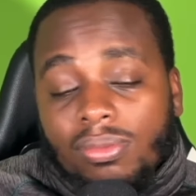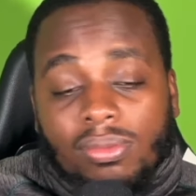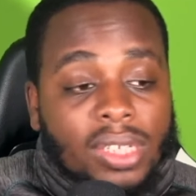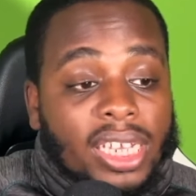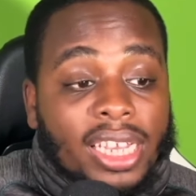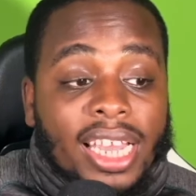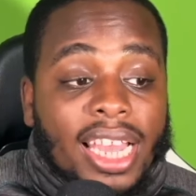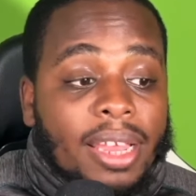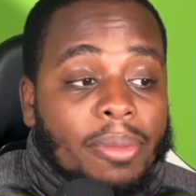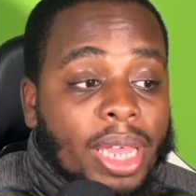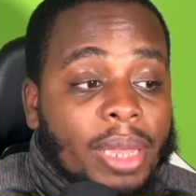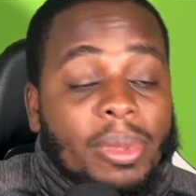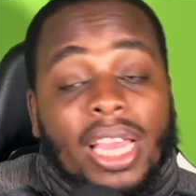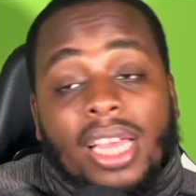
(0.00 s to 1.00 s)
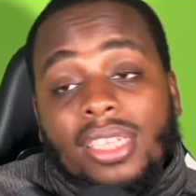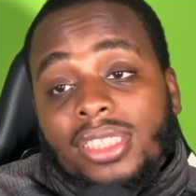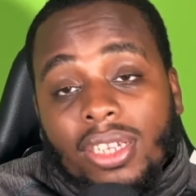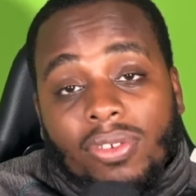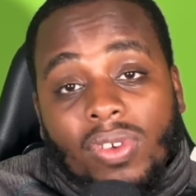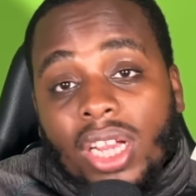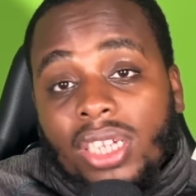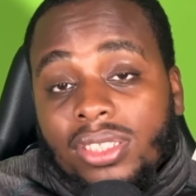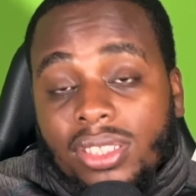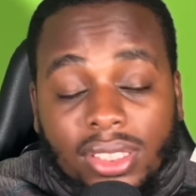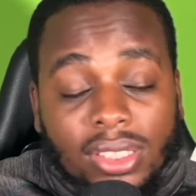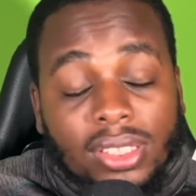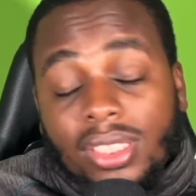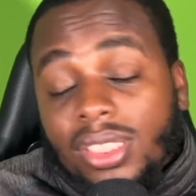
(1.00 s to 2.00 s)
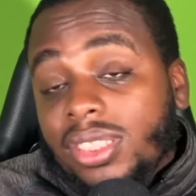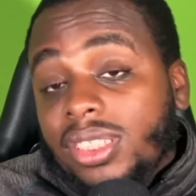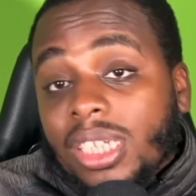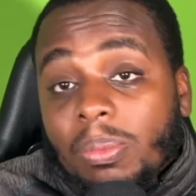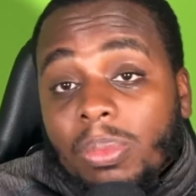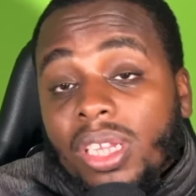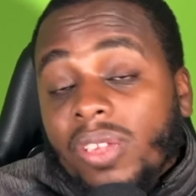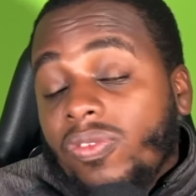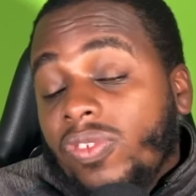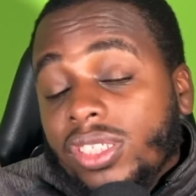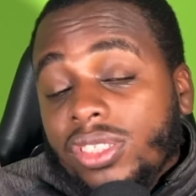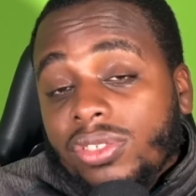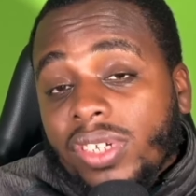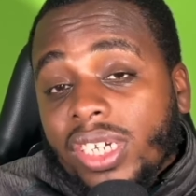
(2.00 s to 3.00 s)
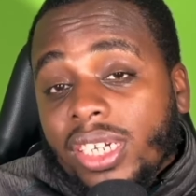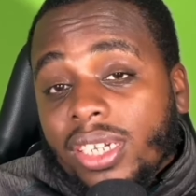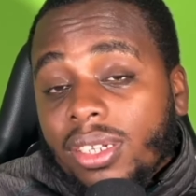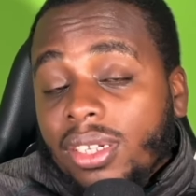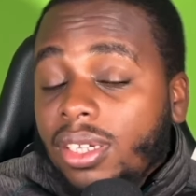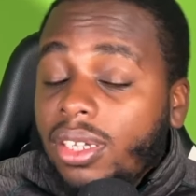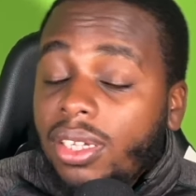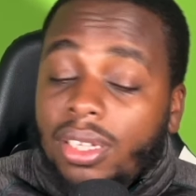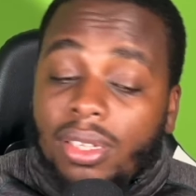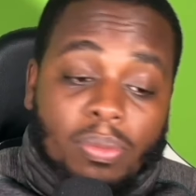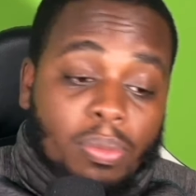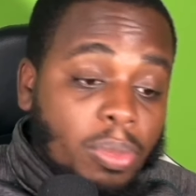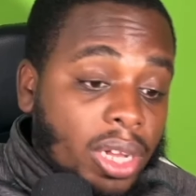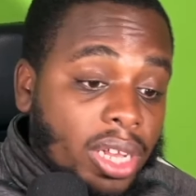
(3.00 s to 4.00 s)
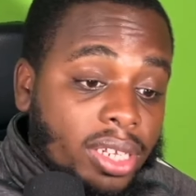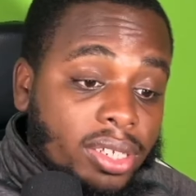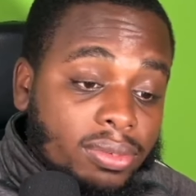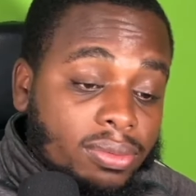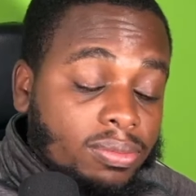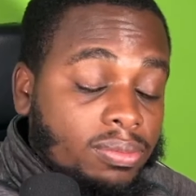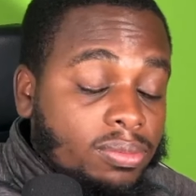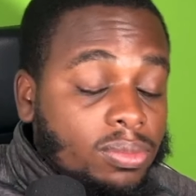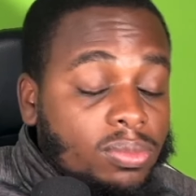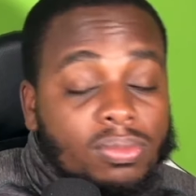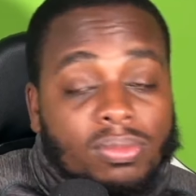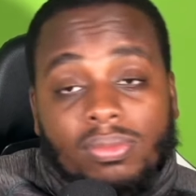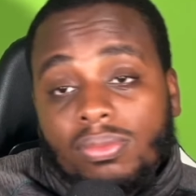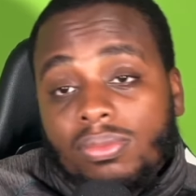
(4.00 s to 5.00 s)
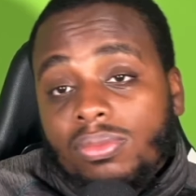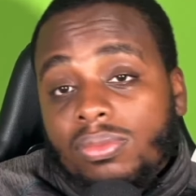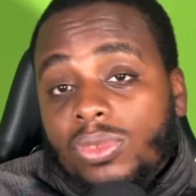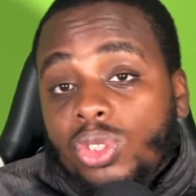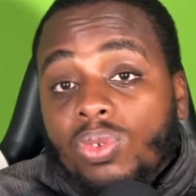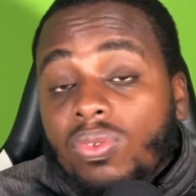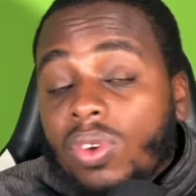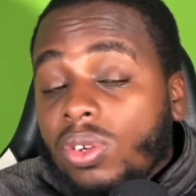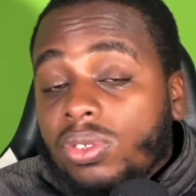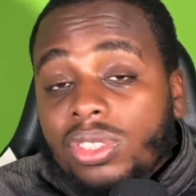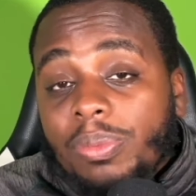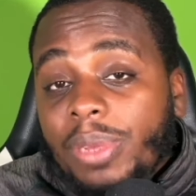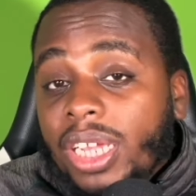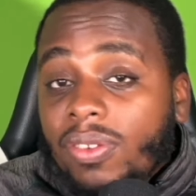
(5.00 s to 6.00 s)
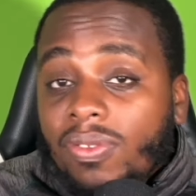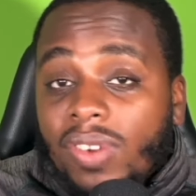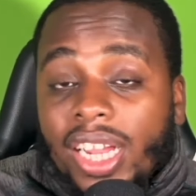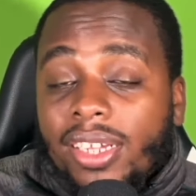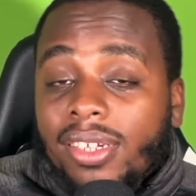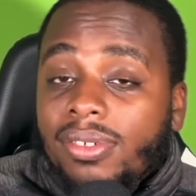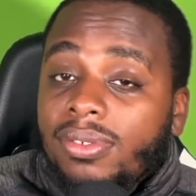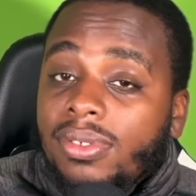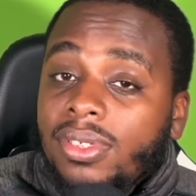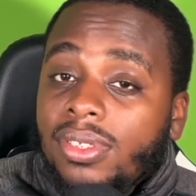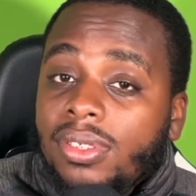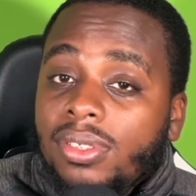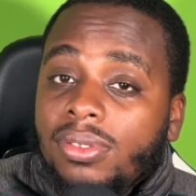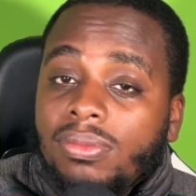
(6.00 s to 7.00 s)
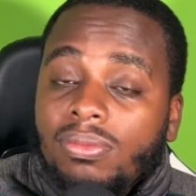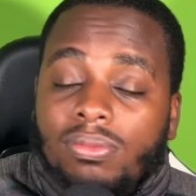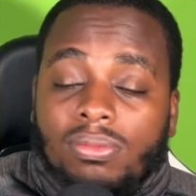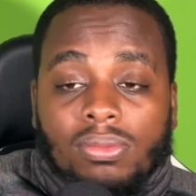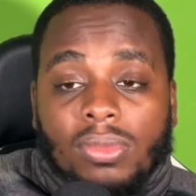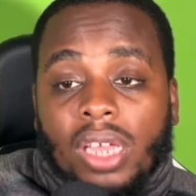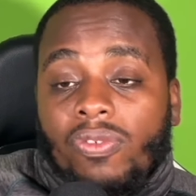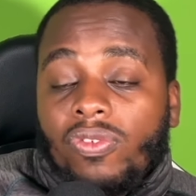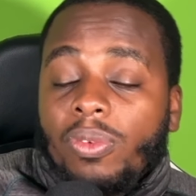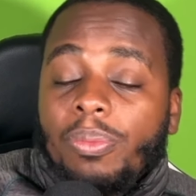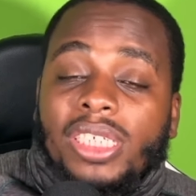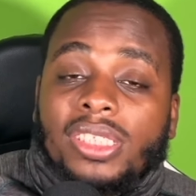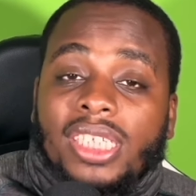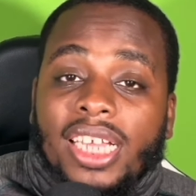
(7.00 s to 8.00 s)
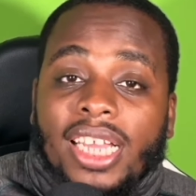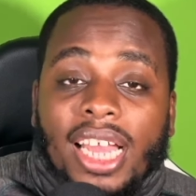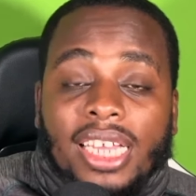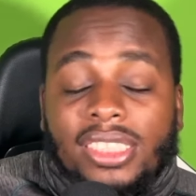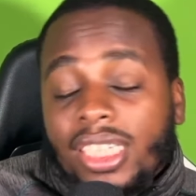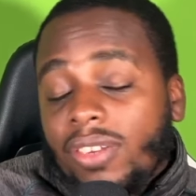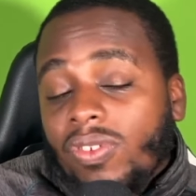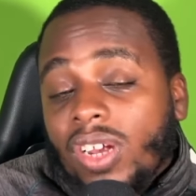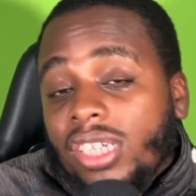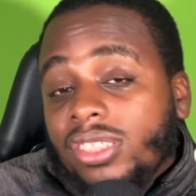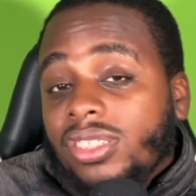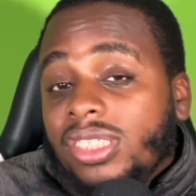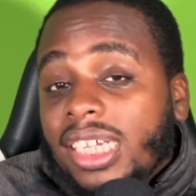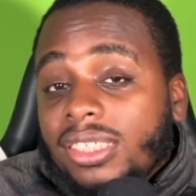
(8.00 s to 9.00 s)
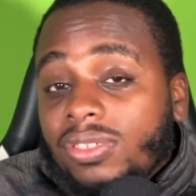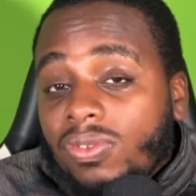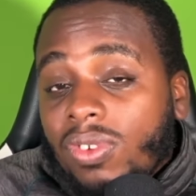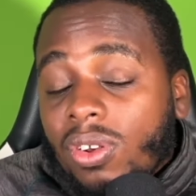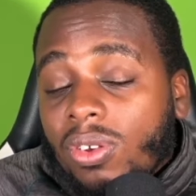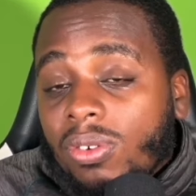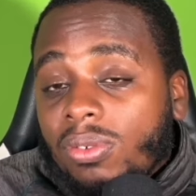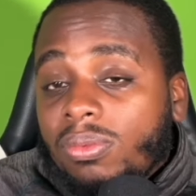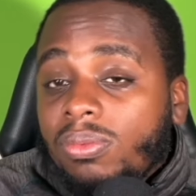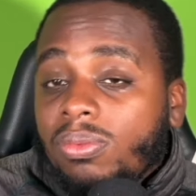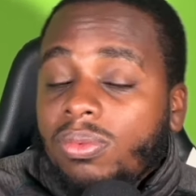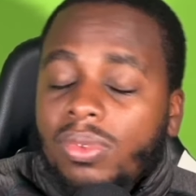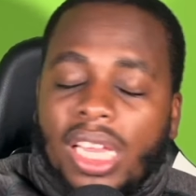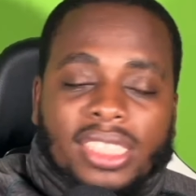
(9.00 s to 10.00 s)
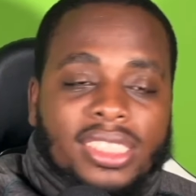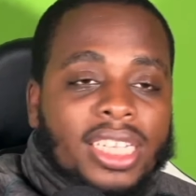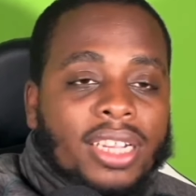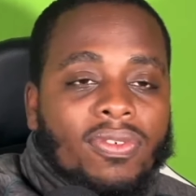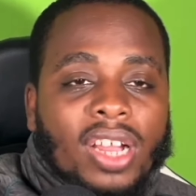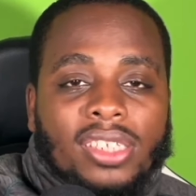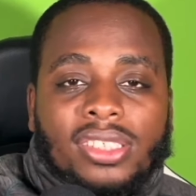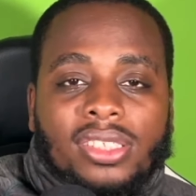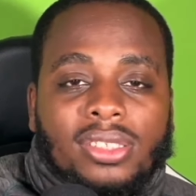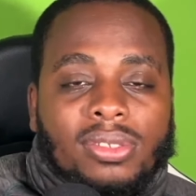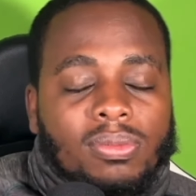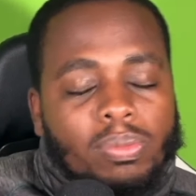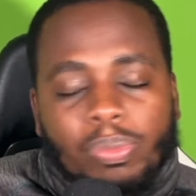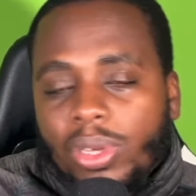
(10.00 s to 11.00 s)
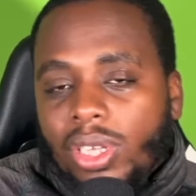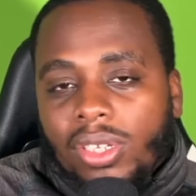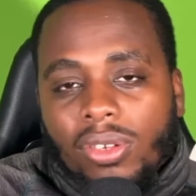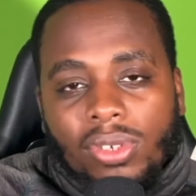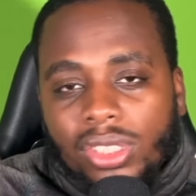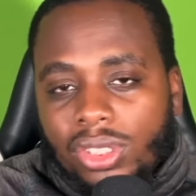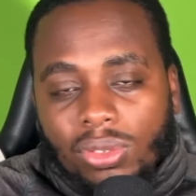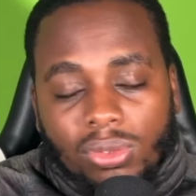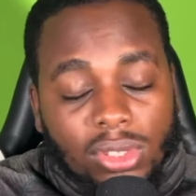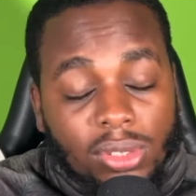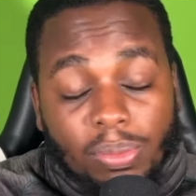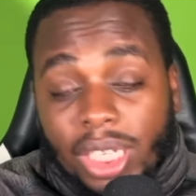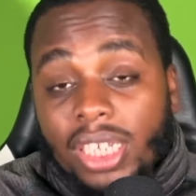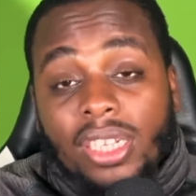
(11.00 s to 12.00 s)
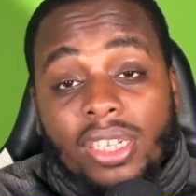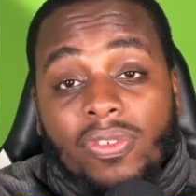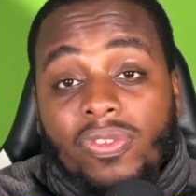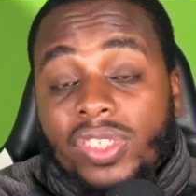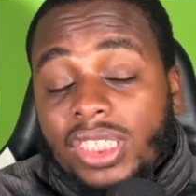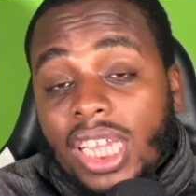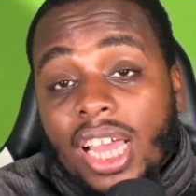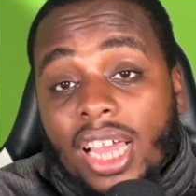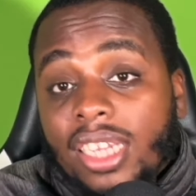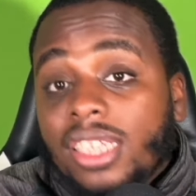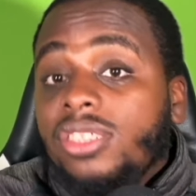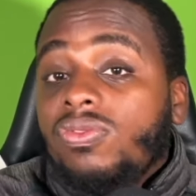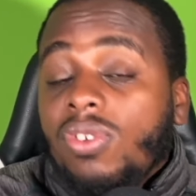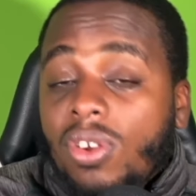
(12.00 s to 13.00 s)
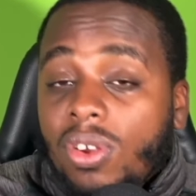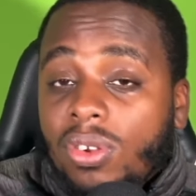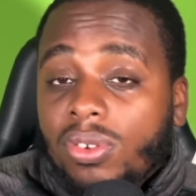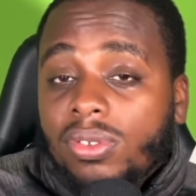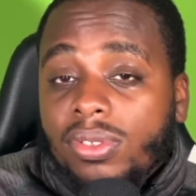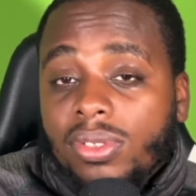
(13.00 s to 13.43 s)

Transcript: Again, maybe Isaiah Rodgers is just simply frustrated, but two wrongs don't make it right. If you mislay Isaiah Rodgers, that's wrong. Isaiah Rodgers putting on the social media facade is wrong.